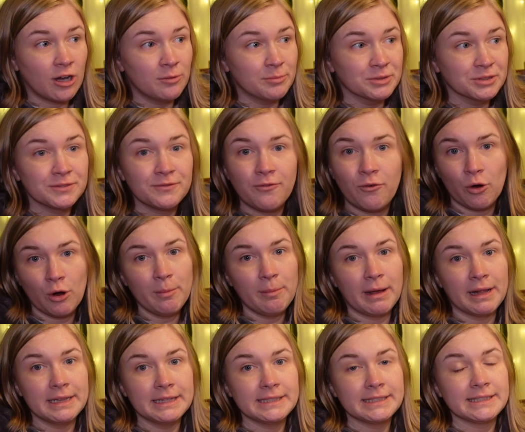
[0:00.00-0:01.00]
almost 4
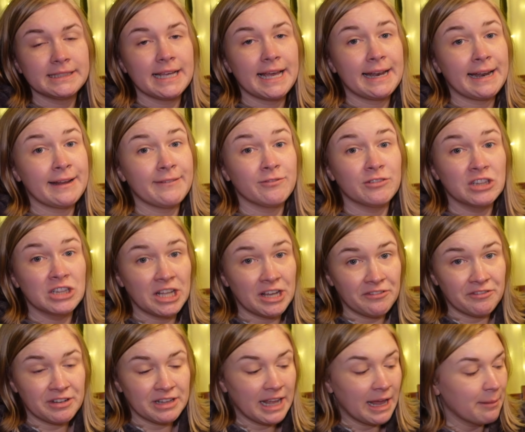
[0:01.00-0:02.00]
months and I've
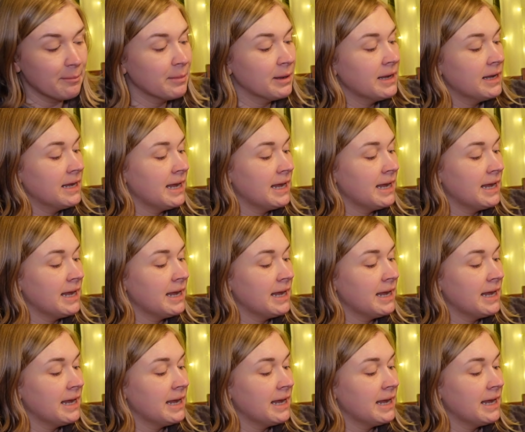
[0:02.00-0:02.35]
loved them.